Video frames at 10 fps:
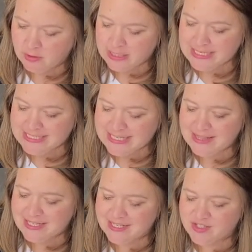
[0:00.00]
He
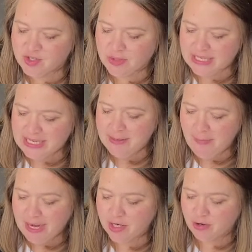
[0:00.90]
did this so that he
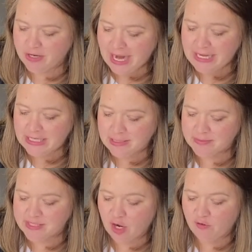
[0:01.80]
might create in
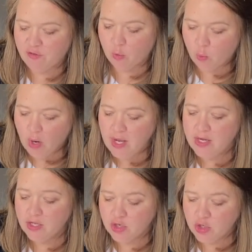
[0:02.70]
himself
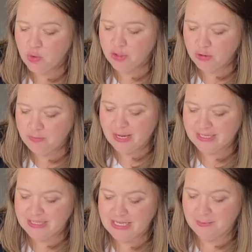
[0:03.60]
one new
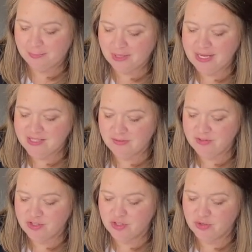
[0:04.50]
humanity in place of
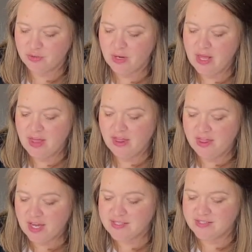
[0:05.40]
the two,
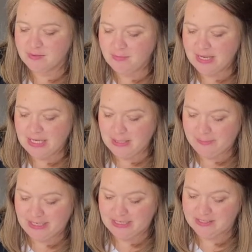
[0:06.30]
thus making
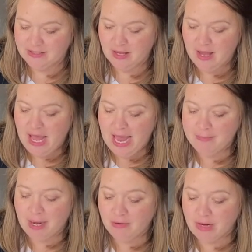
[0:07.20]
peace,
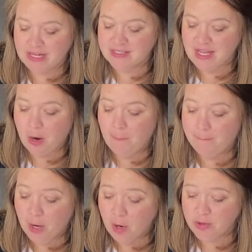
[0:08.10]
and might reconcile
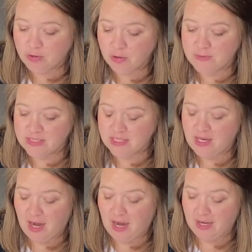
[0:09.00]
both groups to
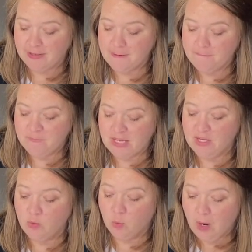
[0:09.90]
God
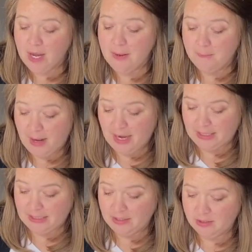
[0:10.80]
in one
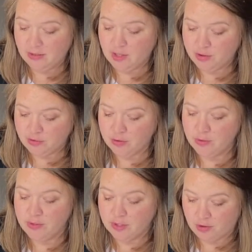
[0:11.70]
body
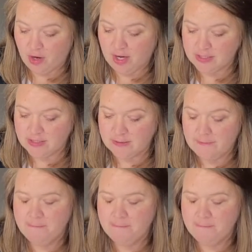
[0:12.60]
through the cross